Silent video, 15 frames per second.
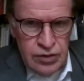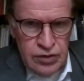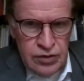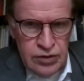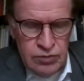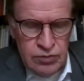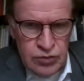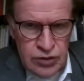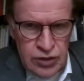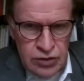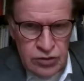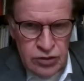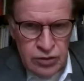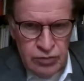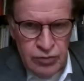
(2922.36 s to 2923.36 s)
a
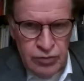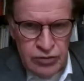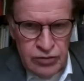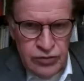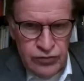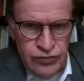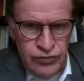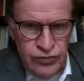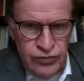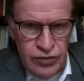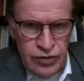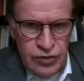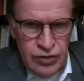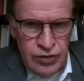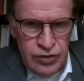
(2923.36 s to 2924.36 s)
substantial amount of
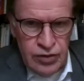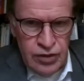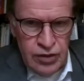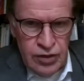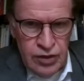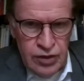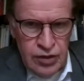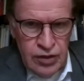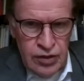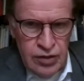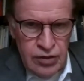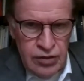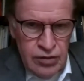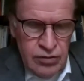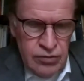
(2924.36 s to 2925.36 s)
the,
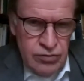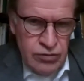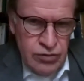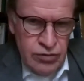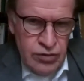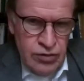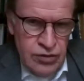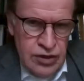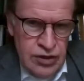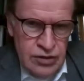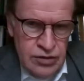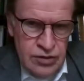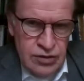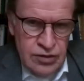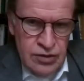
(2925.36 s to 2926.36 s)
you know, the need,
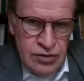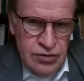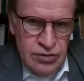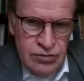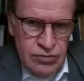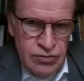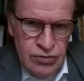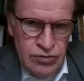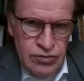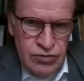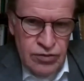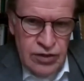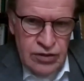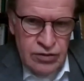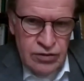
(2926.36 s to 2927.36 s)
you
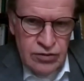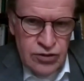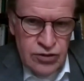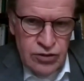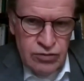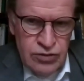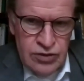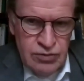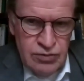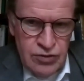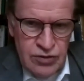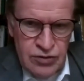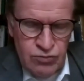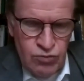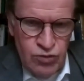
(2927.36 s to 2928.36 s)
need to show that
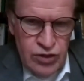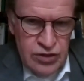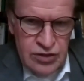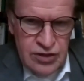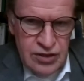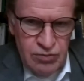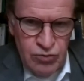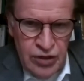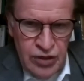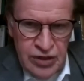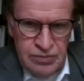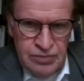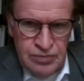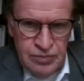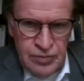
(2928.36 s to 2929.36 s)
something has worked
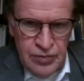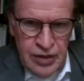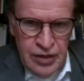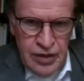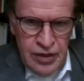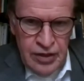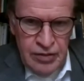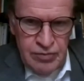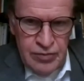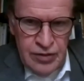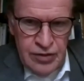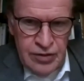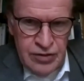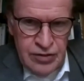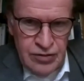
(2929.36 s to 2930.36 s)
somewhere, and
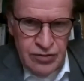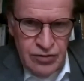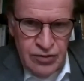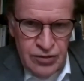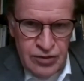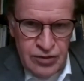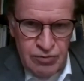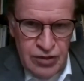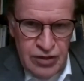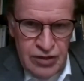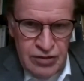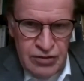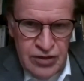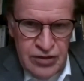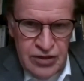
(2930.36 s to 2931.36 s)
there's not a
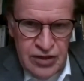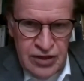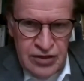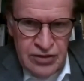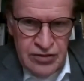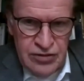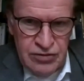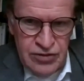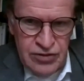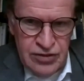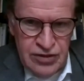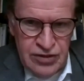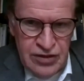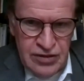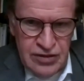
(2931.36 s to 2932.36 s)
completely crazy idea. So
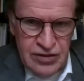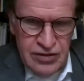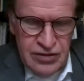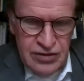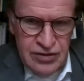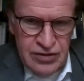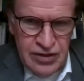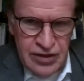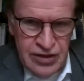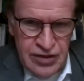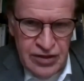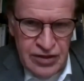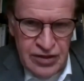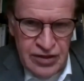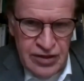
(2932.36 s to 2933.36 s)
it's
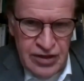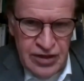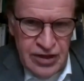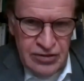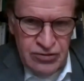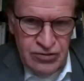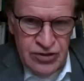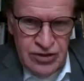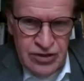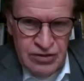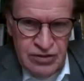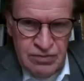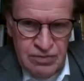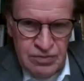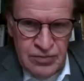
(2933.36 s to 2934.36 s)
like
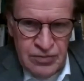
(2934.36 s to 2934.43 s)
treating